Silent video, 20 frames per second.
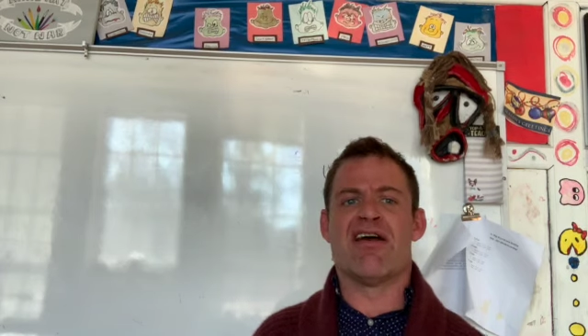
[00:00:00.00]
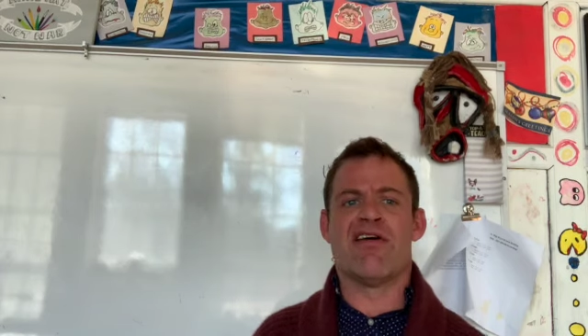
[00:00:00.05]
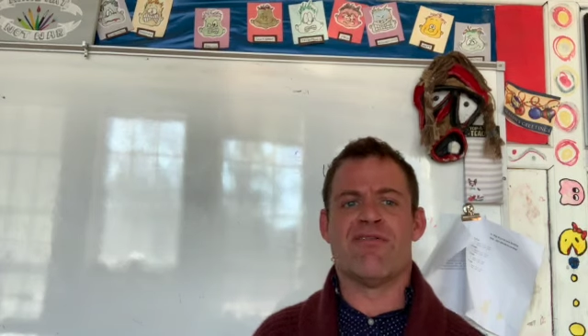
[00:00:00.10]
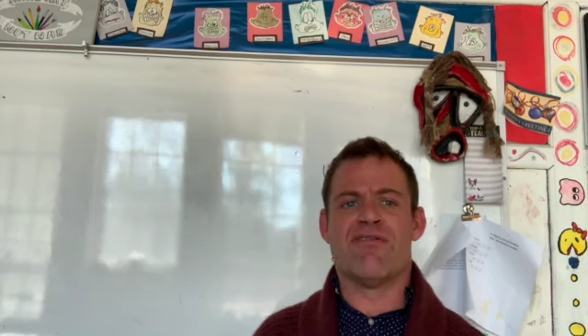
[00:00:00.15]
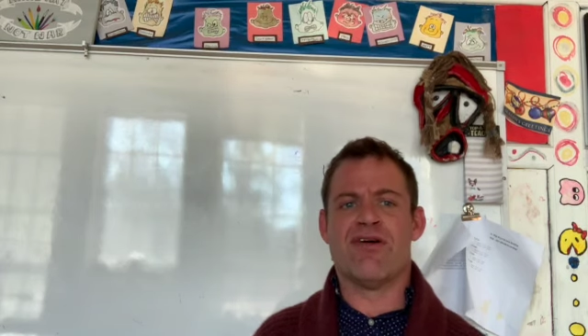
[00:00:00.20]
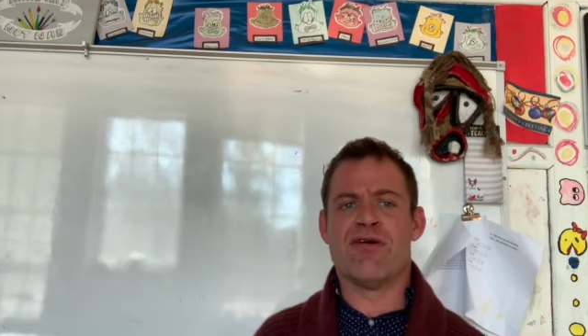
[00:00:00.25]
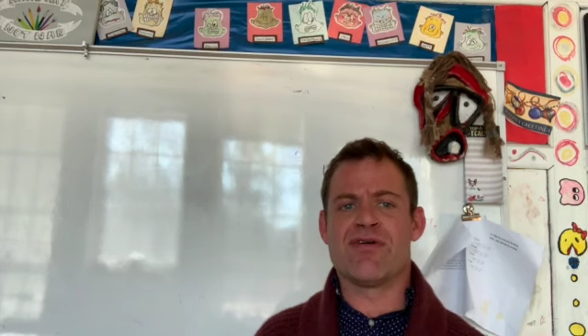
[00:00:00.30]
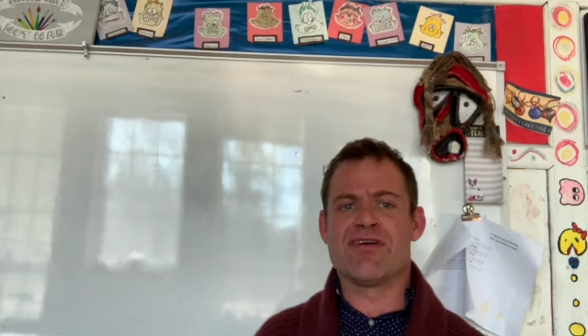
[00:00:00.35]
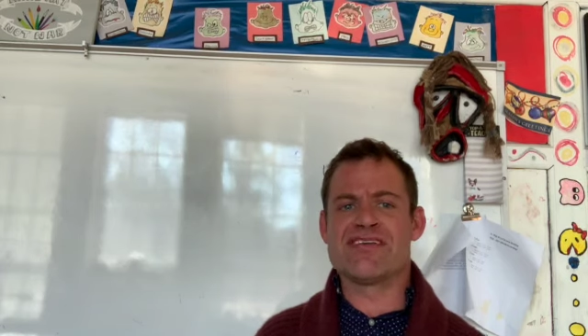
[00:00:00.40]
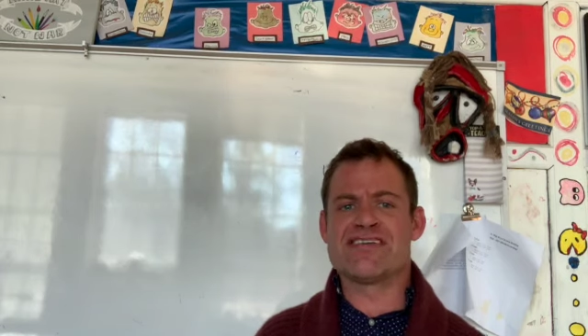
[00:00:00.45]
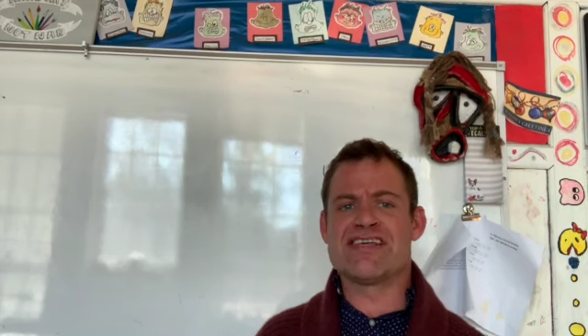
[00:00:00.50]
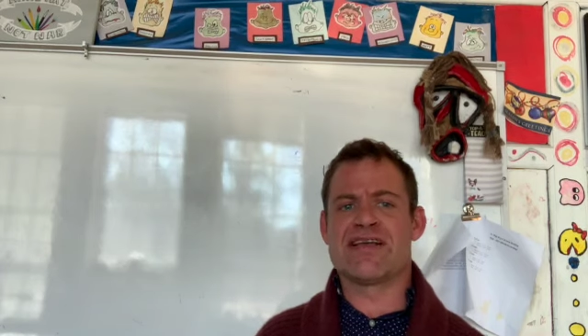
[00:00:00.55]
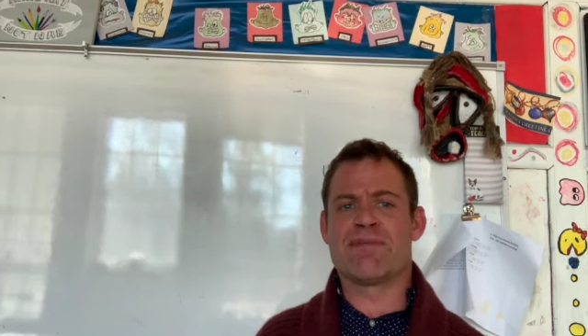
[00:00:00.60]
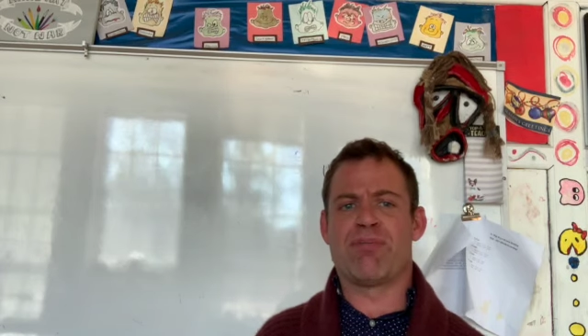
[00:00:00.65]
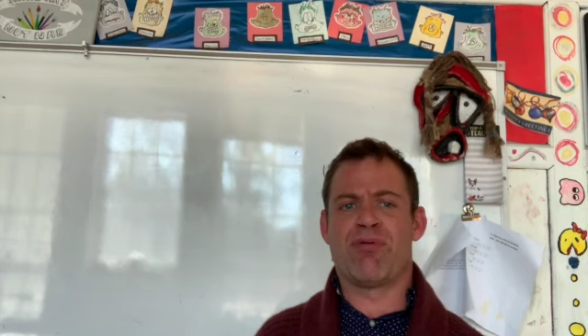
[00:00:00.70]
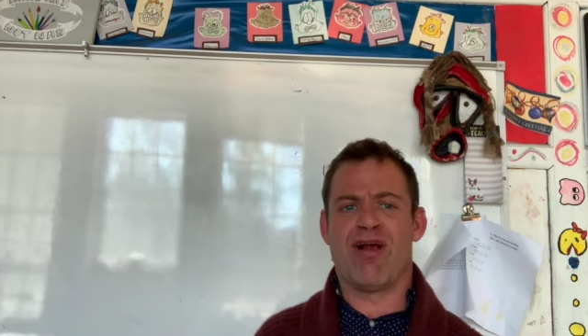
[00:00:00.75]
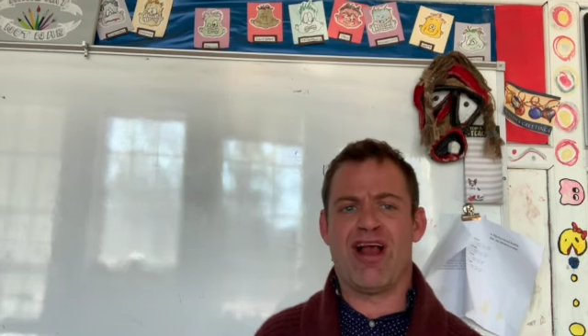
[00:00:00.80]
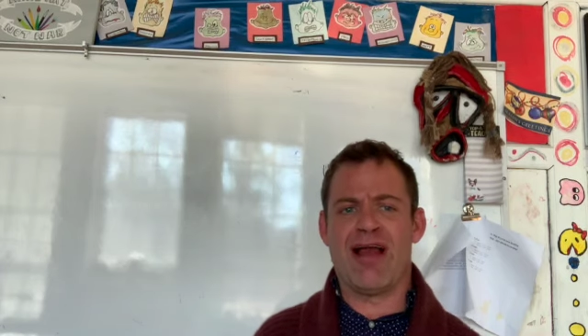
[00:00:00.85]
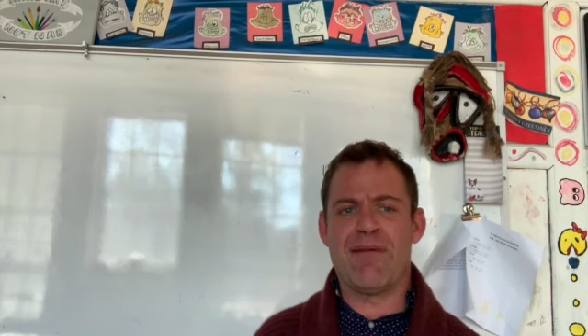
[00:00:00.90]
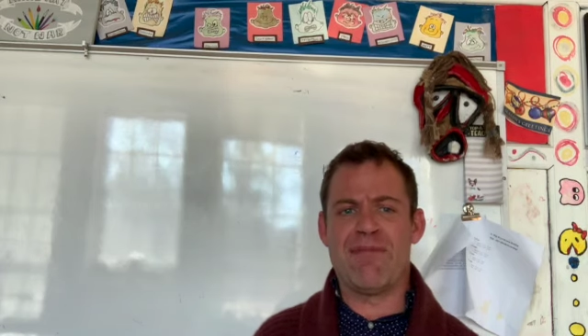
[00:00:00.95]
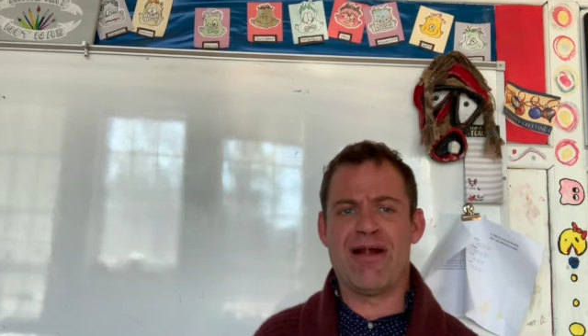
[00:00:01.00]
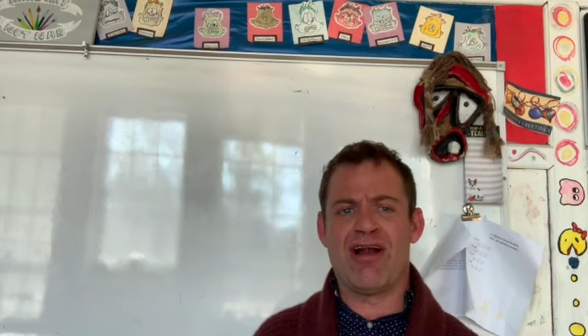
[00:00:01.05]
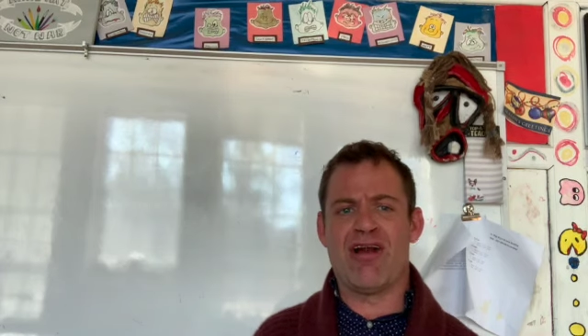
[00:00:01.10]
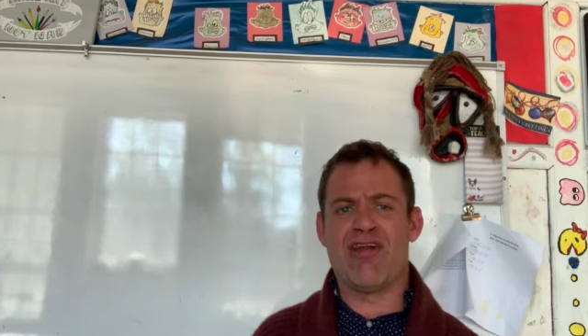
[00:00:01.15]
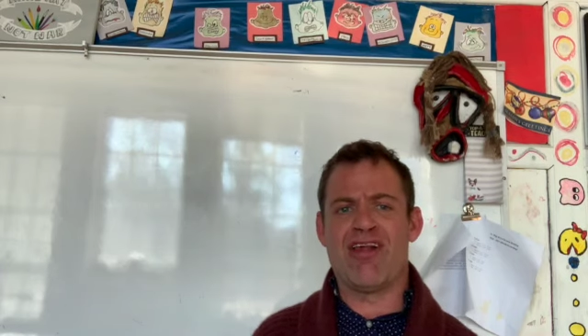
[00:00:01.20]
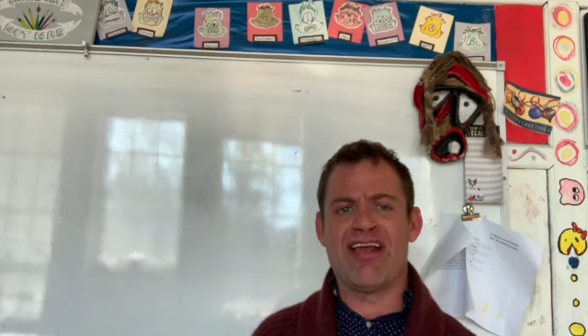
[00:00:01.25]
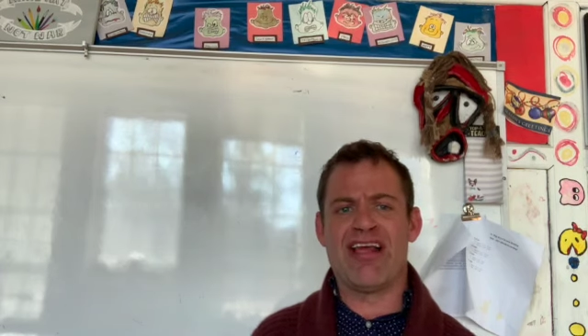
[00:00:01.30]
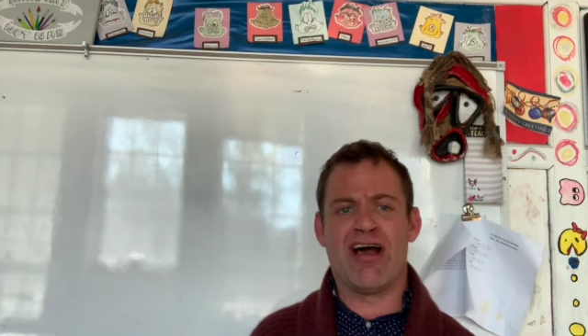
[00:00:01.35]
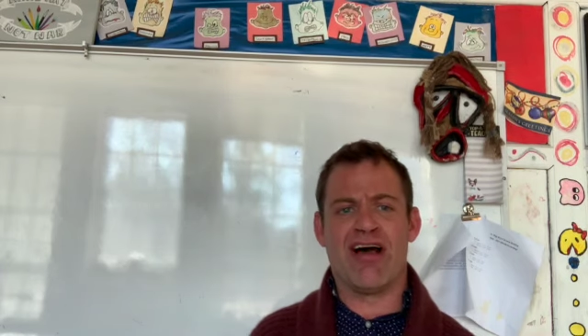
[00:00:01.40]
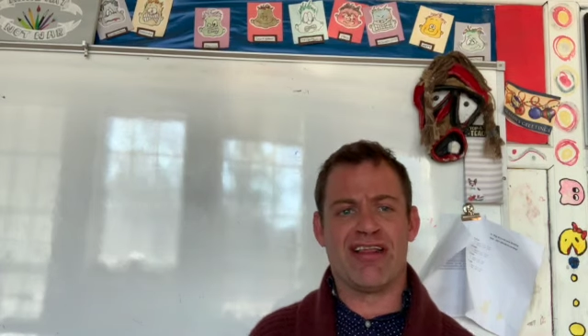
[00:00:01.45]
focusing
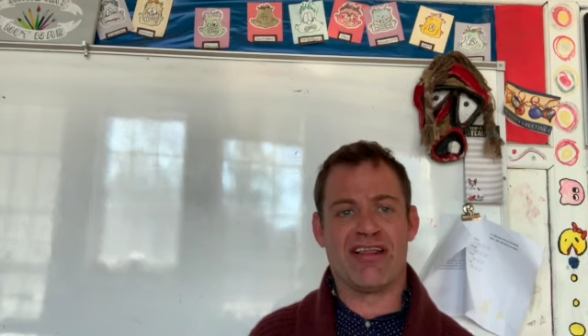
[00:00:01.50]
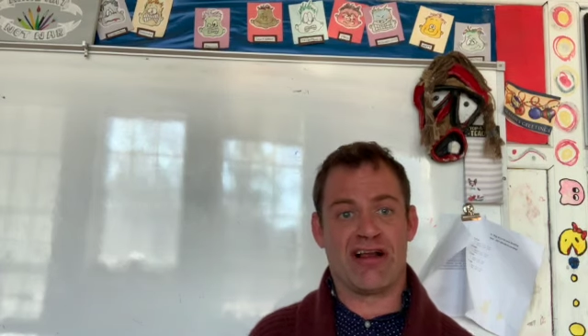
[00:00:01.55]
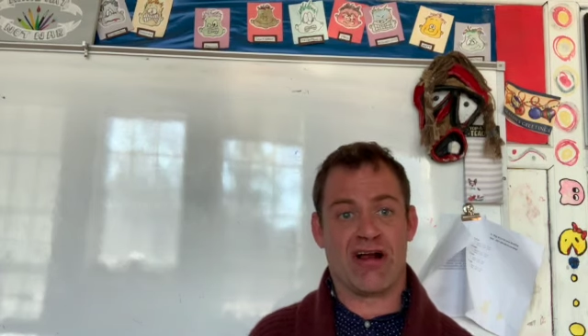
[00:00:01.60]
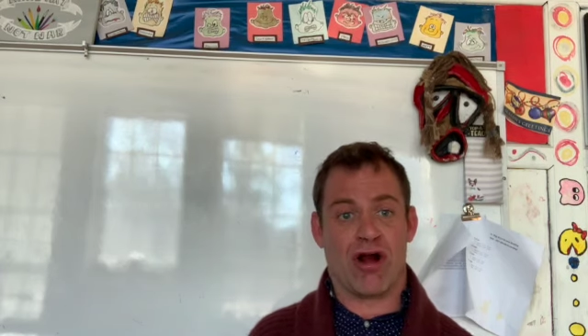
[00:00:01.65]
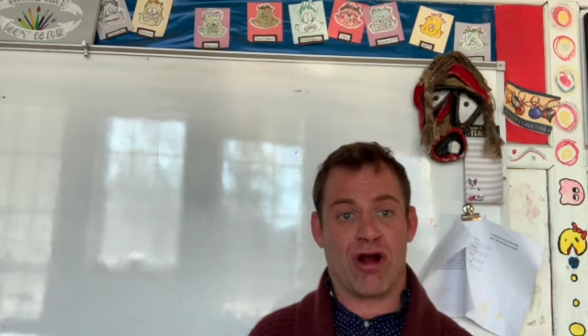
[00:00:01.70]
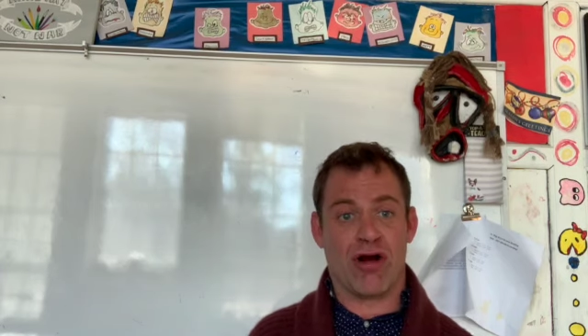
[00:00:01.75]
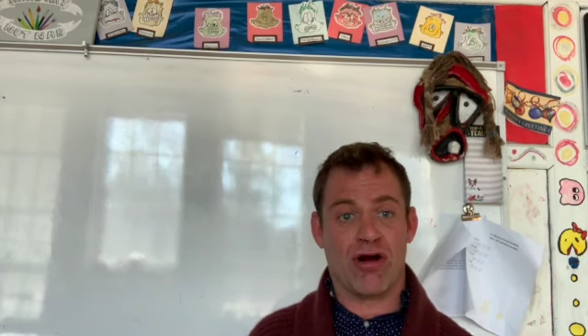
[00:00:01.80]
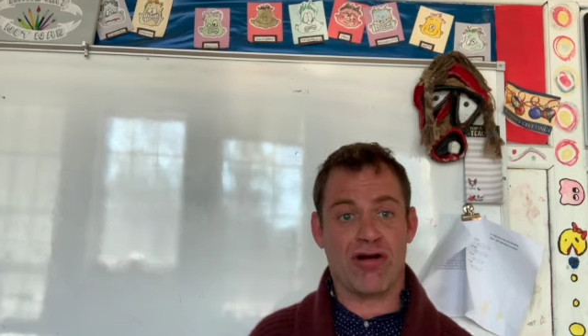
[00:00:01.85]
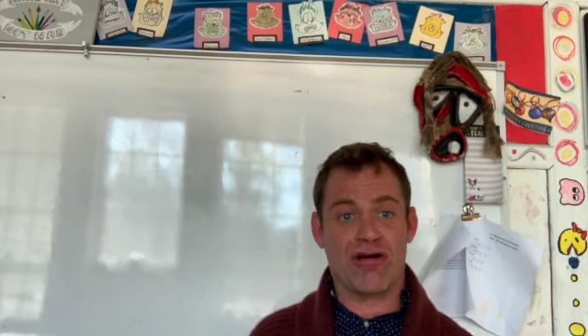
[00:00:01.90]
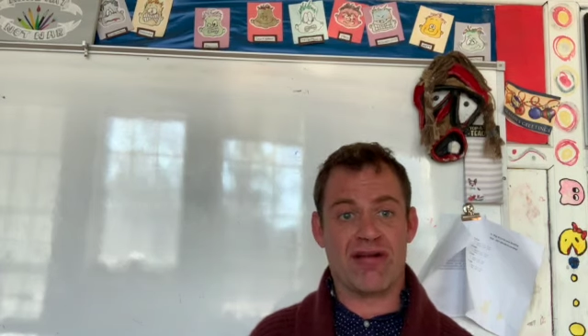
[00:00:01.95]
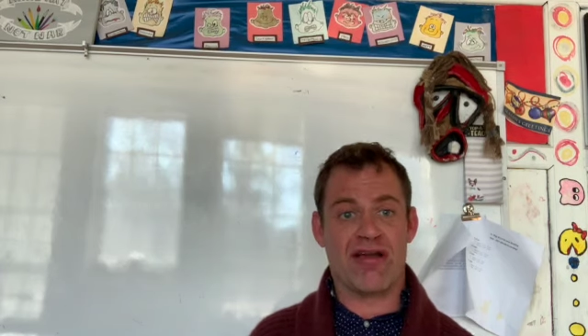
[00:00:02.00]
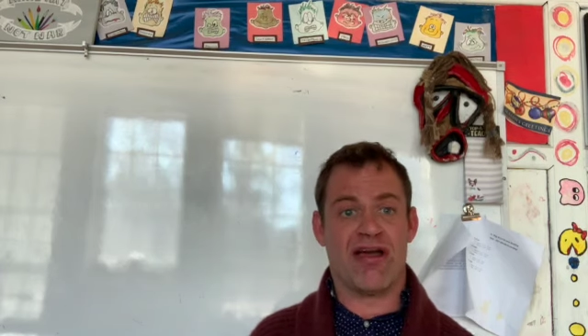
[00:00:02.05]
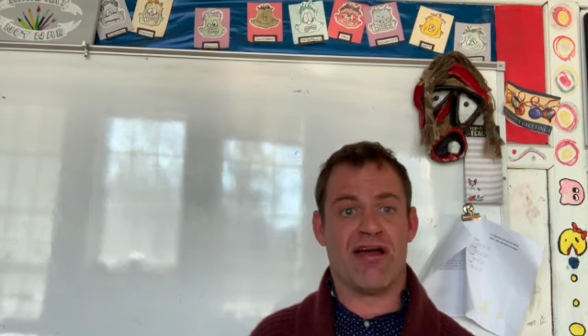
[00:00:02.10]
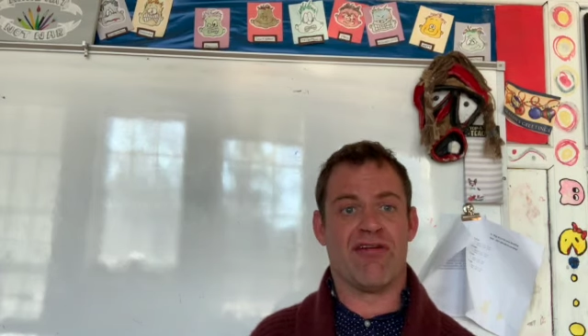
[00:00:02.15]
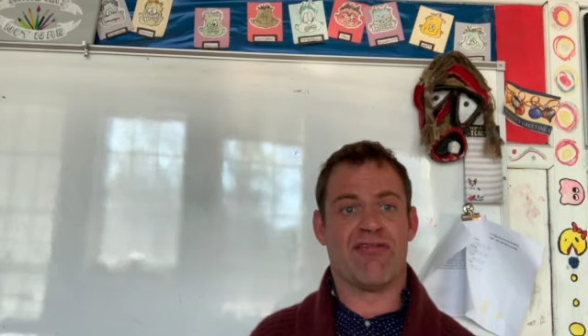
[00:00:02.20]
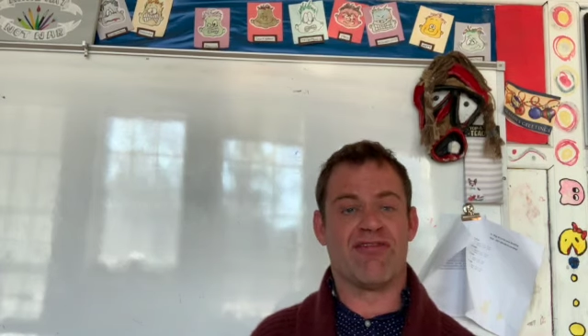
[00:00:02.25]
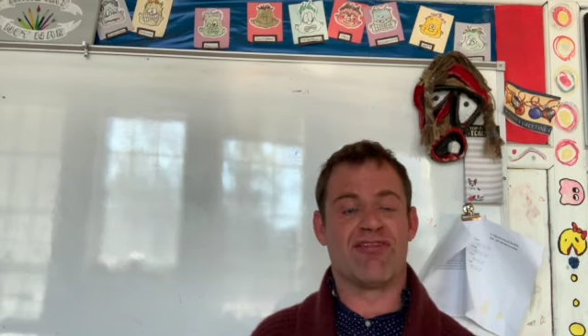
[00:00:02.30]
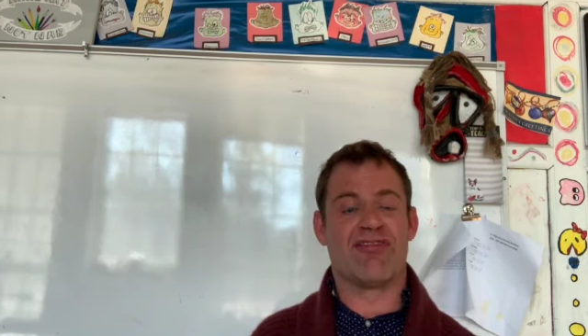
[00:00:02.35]
primarily on the art of